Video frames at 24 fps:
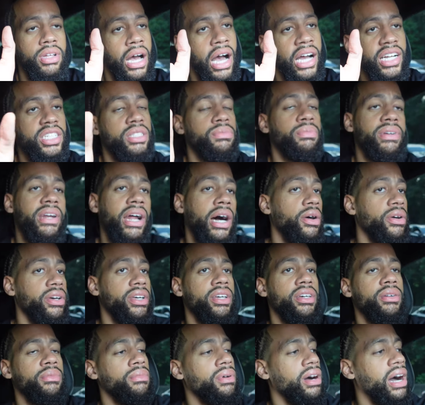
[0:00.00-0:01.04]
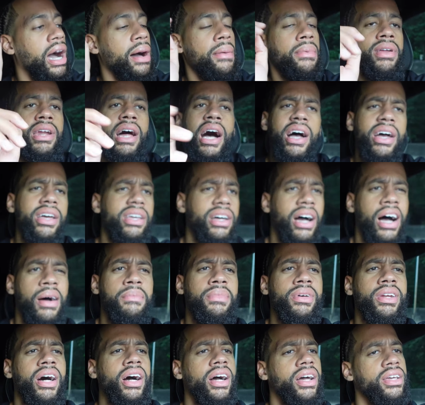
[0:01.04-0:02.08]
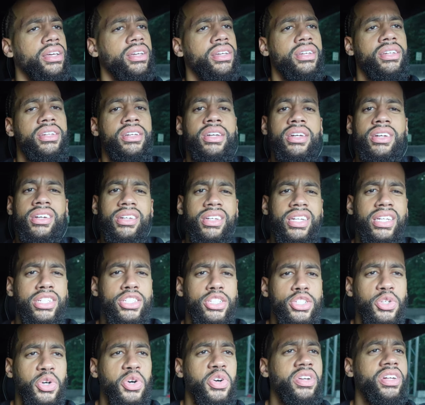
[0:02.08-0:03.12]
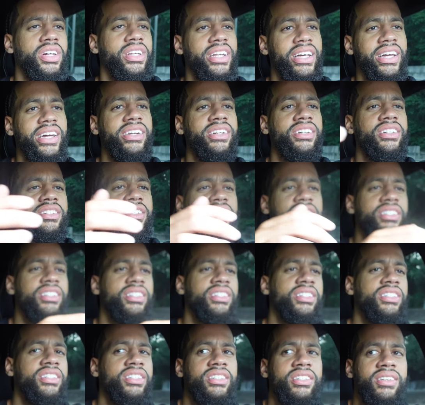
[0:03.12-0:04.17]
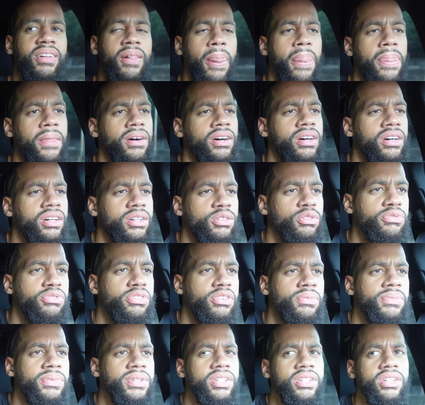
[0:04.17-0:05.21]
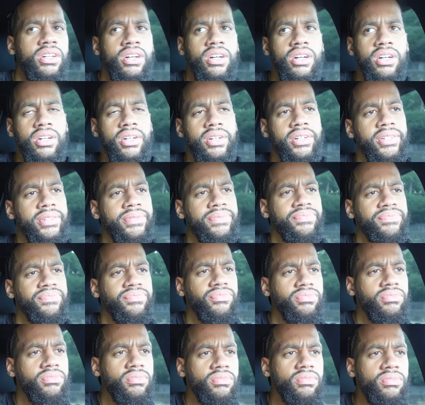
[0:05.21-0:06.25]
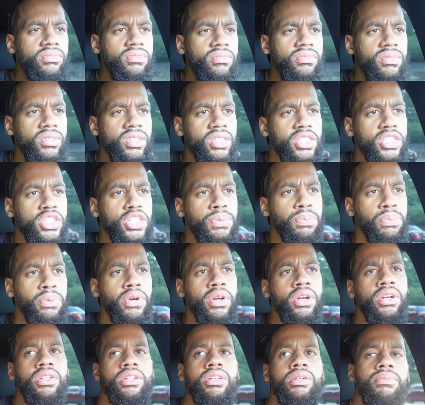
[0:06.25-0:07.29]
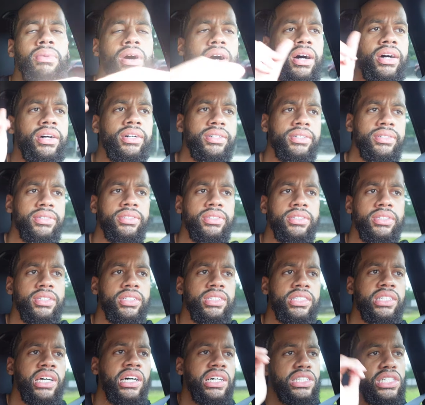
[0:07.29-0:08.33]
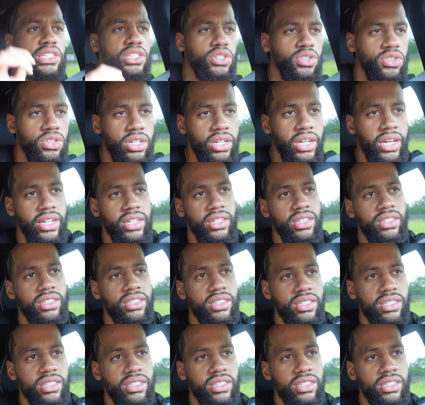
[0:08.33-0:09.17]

I just been out here, but I've been out. Here. I've been out enjoying Atlanta. Uh, you feel me? Uh, sprinkling my touches on Atlanta.